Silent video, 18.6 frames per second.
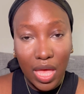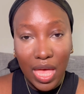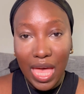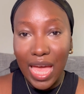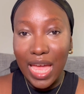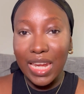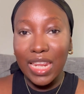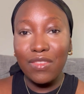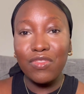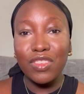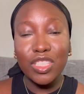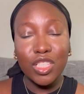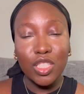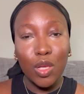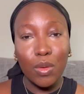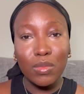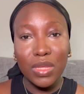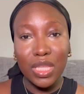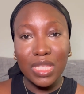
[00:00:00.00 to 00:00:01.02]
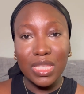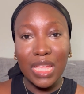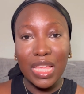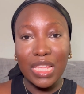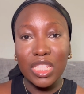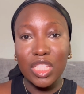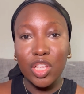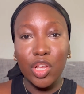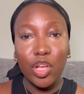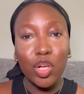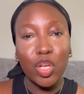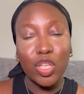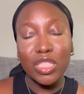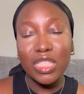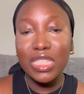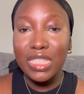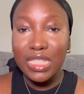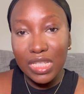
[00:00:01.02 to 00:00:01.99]
and if it's something that they're
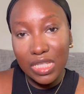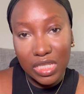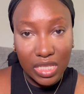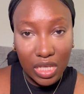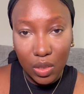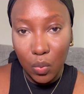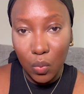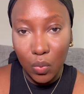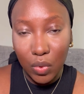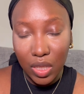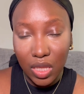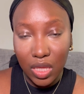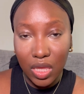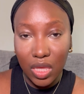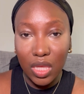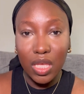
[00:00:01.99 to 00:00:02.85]
consistent with,